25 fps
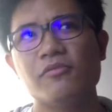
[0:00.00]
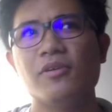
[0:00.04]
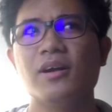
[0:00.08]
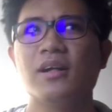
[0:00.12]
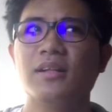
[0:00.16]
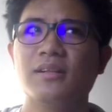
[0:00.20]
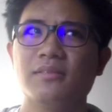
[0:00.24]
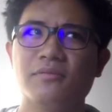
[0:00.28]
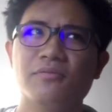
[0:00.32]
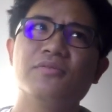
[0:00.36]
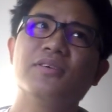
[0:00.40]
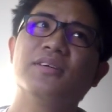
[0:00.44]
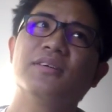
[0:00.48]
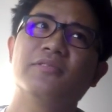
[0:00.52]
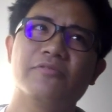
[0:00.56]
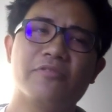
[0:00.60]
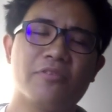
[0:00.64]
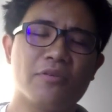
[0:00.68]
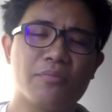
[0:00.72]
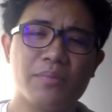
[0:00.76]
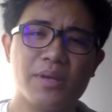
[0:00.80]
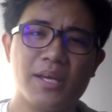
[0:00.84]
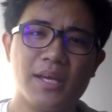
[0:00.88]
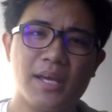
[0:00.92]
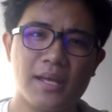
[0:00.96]
well,
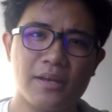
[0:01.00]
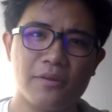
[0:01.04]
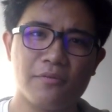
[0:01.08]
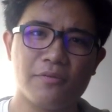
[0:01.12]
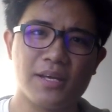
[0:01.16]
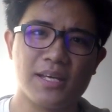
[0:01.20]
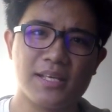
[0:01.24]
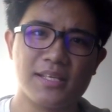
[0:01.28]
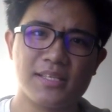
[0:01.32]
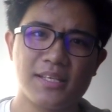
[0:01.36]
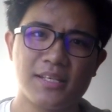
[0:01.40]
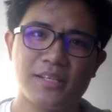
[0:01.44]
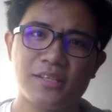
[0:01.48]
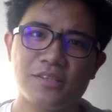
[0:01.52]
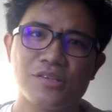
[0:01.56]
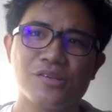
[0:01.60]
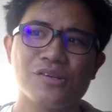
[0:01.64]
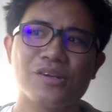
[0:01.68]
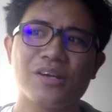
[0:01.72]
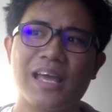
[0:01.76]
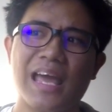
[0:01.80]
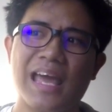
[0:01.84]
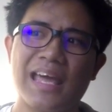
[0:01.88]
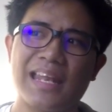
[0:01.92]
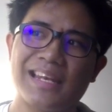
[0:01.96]
for me anyways, it
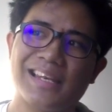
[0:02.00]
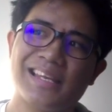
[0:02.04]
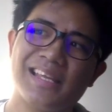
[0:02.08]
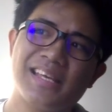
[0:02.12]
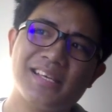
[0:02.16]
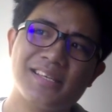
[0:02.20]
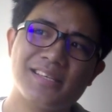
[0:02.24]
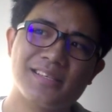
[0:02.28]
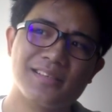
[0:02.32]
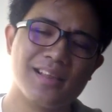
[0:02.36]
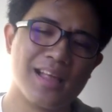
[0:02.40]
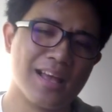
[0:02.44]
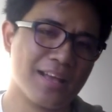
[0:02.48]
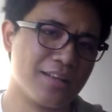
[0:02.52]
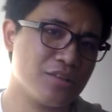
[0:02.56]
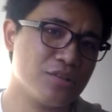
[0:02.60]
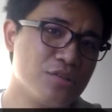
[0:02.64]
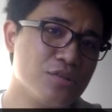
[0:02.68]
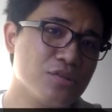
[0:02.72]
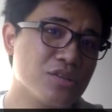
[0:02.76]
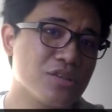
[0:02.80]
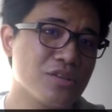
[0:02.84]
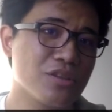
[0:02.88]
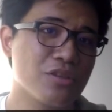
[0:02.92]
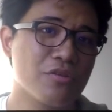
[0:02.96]
took at least like
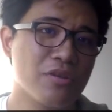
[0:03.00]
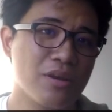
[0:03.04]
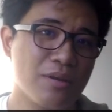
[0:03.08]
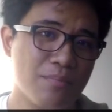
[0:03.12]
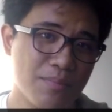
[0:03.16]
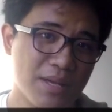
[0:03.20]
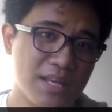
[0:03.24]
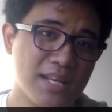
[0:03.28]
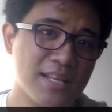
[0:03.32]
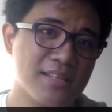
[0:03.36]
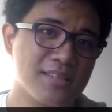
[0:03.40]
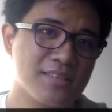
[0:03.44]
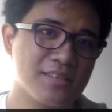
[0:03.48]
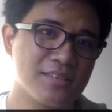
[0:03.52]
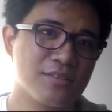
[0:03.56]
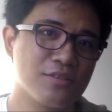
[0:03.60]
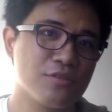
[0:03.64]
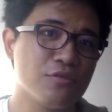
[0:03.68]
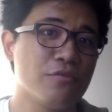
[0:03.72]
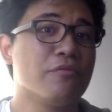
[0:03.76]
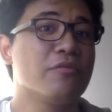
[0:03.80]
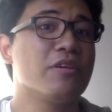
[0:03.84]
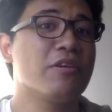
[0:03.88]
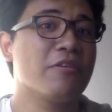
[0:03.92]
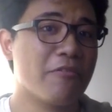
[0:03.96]
2 to 3 minutes
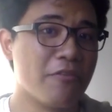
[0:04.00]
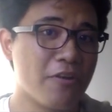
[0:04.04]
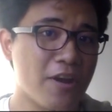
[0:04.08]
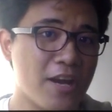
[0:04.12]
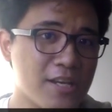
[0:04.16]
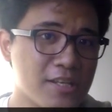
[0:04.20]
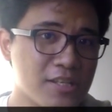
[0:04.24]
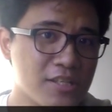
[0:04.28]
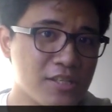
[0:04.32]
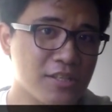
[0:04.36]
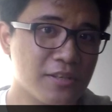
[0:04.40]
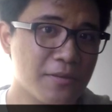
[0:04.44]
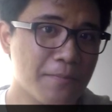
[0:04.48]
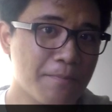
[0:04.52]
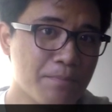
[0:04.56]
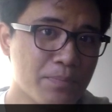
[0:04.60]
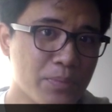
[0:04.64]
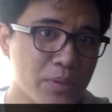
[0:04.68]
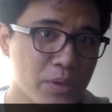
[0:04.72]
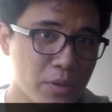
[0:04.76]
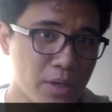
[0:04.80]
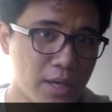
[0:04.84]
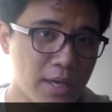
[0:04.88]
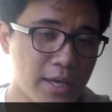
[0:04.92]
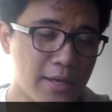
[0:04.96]
to refresh,
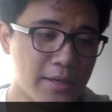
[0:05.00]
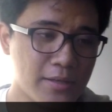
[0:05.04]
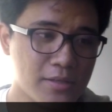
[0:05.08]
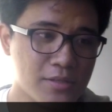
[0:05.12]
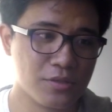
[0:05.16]
okay?